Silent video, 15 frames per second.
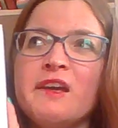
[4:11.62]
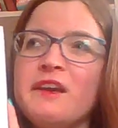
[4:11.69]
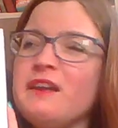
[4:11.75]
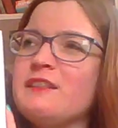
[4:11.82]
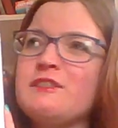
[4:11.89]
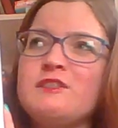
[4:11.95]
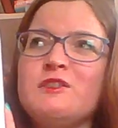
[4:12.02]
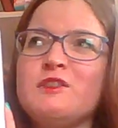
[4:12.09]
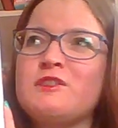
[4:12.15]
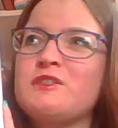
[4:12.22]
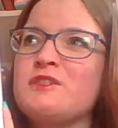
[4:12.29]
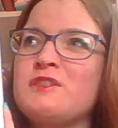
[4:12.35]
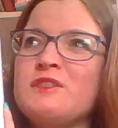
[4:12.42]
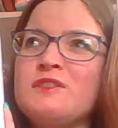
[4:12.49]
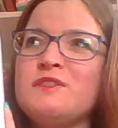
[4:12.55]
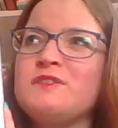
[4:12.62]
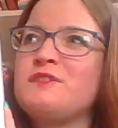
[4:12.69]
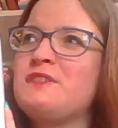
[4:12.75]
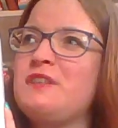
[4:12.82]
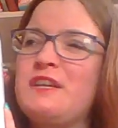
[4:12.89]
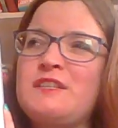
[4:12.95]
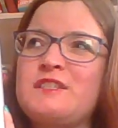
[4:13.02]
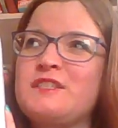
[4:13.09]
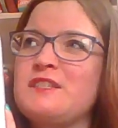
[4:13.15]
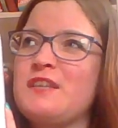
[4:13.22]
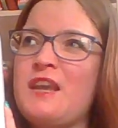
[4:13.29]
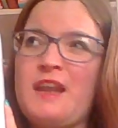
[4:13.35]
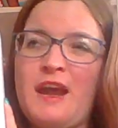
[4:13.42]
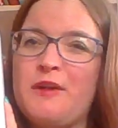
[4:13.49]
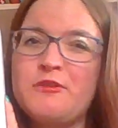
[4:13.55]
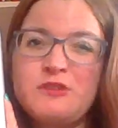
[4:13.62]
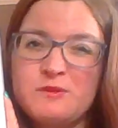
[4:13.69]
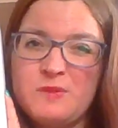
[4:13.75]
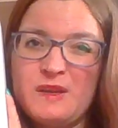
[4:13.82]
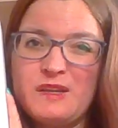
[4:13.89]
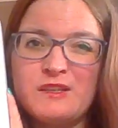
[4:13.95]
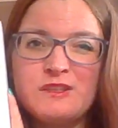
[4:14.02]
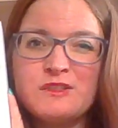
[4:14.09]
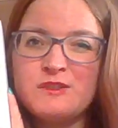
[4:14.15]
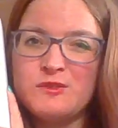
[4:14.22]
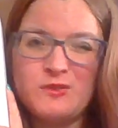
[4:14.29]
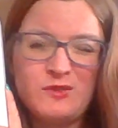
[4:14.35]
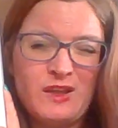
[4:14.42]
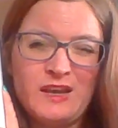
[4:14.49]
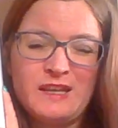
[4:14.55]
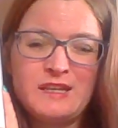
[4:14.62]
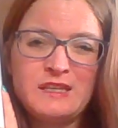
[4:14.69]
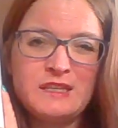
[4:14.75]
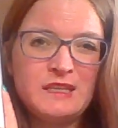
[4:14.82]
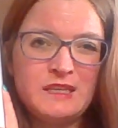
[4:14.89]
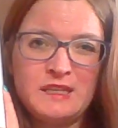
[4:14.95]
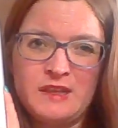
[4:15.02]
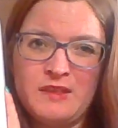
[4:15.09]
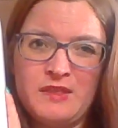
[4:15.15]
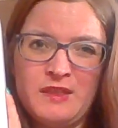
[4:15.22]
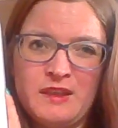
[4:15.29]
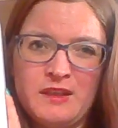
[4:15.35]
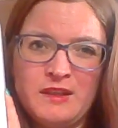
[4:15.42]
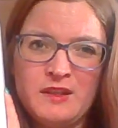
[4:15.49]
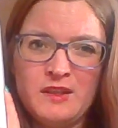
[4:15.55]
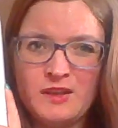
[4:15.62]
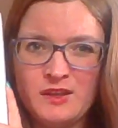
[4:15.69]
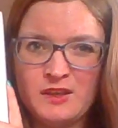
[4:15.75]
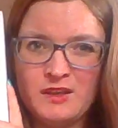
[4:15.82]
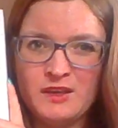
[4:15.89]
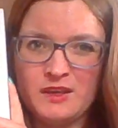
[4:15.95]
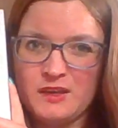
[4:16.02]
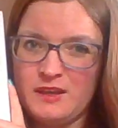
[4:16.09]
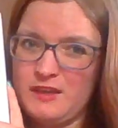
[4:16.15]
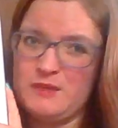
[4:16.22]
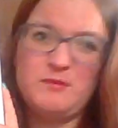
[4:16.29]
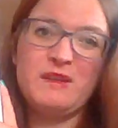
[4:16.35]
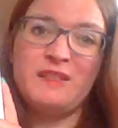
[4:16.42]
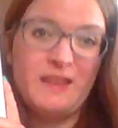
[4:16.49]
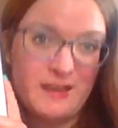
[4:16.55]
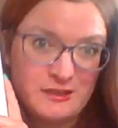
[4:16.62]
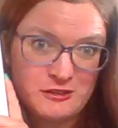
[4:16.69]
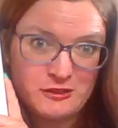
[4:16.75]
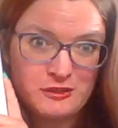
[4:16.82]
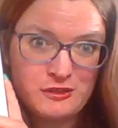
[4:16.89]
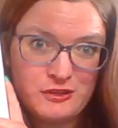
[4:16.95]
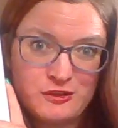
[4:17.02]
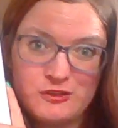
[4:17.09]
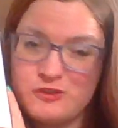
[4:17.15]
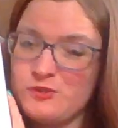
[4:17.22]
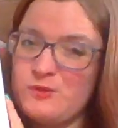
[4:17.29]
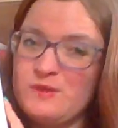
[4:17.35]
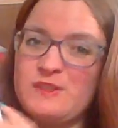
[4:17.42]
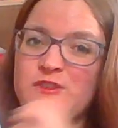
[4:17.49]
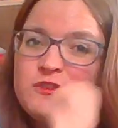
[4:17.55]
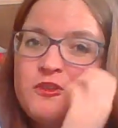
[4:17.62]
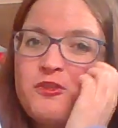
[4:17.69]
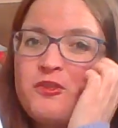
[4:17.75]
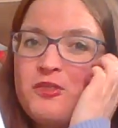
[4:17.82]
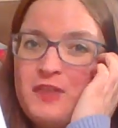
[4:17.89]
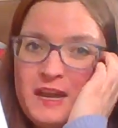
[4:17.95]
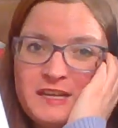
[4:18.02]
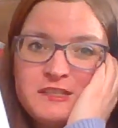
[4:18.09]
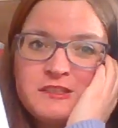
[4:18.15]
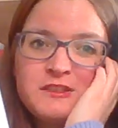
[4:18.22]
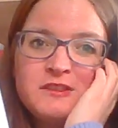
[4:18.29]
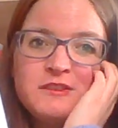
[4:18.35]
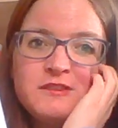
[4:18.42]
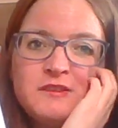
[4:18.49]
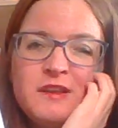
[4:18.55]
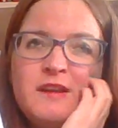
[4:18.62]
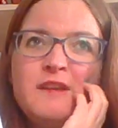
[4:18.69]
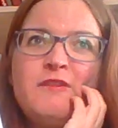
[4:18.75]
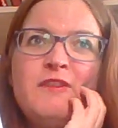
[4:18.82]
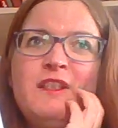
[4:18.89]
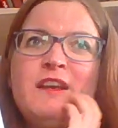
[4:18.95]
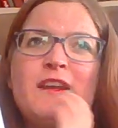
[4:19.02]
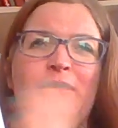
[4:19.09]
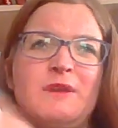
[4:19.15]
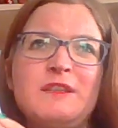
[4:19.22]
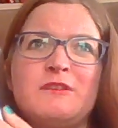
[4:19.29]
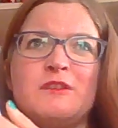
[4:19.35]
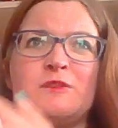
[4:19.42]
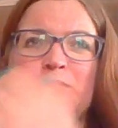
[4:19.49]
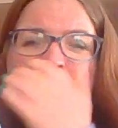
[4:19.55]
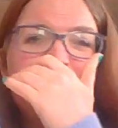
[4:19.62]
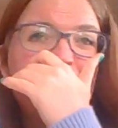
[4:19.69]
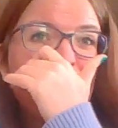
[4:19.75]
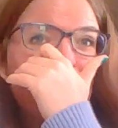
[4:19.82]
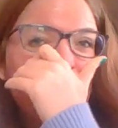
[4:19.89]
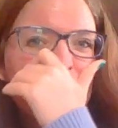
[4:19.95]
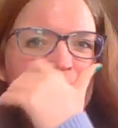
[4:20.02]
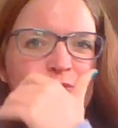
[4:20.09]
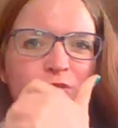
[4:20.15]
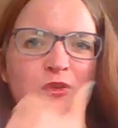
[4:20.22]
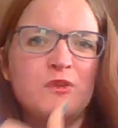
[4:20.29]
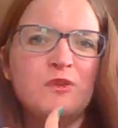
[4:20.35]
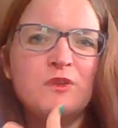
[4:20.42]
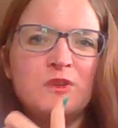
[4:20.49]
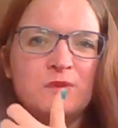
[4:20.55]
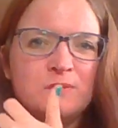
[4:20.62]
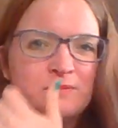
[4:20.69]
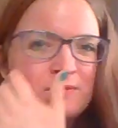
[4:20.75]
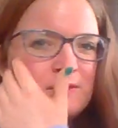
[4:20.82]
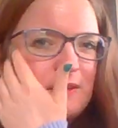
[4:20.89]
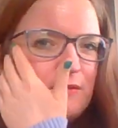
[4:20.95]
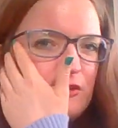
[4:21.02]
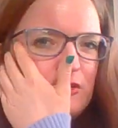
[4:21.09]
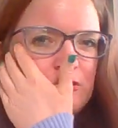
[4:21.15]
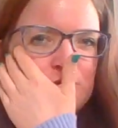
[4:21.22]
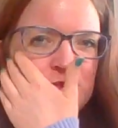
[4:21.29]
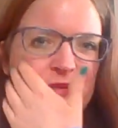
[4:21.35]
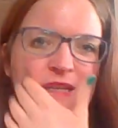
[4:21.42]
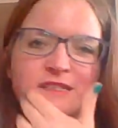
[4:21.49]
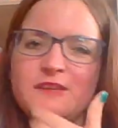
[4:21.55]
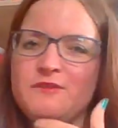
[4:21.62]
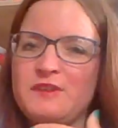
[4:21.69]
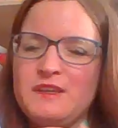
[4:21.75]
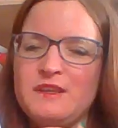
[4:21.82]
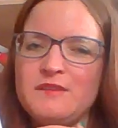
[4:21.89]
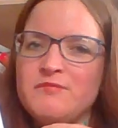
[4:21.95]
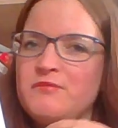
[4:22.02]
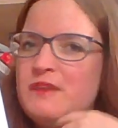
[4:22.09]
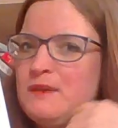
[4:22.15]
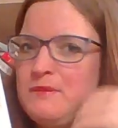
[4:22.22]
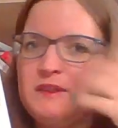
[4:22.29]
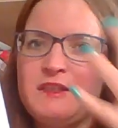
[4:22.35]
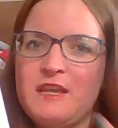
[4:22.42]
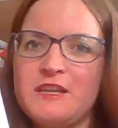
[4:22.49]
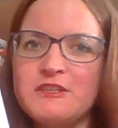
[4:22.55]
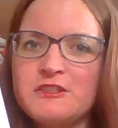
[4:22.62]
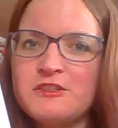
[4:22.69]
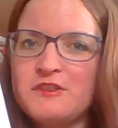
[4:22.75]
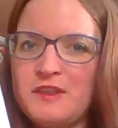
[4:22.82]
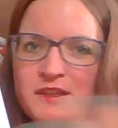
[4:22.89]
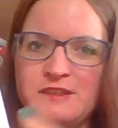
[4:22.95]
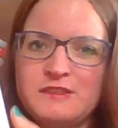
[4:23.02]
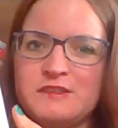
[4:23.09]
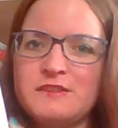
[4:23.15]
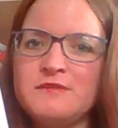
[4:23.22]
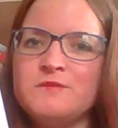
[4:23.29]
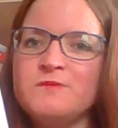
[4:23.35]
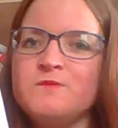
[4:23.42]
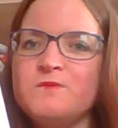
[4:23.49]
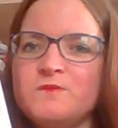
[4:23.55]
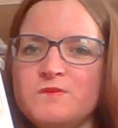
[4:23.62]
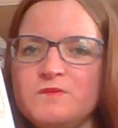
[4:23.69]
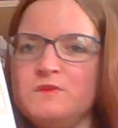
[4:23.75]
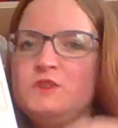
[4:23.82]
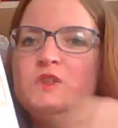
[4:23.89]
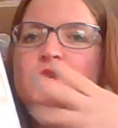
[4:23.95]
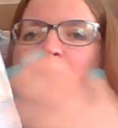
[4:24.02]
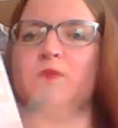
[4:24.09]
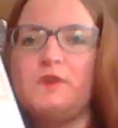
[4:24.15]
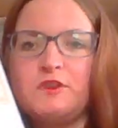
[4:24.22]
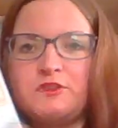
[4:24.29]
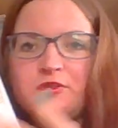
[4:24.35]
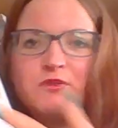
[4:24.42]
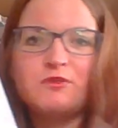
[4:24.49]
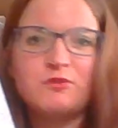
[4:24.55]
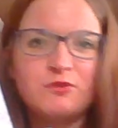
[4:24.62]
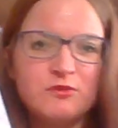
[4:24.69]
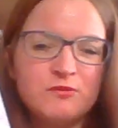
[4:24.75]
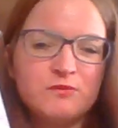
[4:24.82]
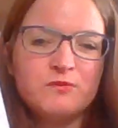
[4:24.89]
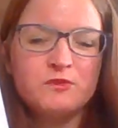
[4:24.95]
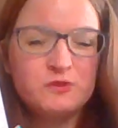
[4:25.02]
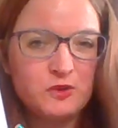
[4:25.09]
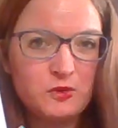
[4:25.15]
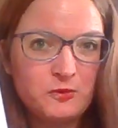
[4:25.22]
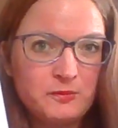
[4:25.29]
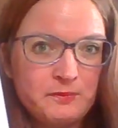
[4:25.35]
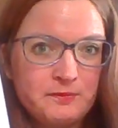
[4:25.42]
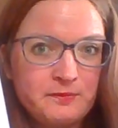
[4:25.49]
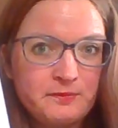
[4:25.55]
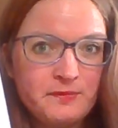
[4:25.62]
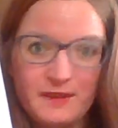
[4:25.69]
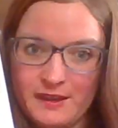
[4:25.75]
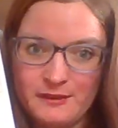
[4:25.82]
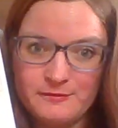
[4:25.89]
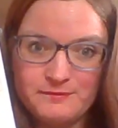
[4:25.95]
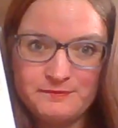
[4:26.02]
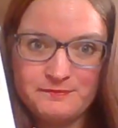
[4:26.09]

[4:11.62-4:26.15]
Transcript: It's not set in our space or like in the Middle Ages, so it's not that. I feel like, I mean, it's probably much more difficult to make something in the Middle Ages than it's newer historical, so yeah.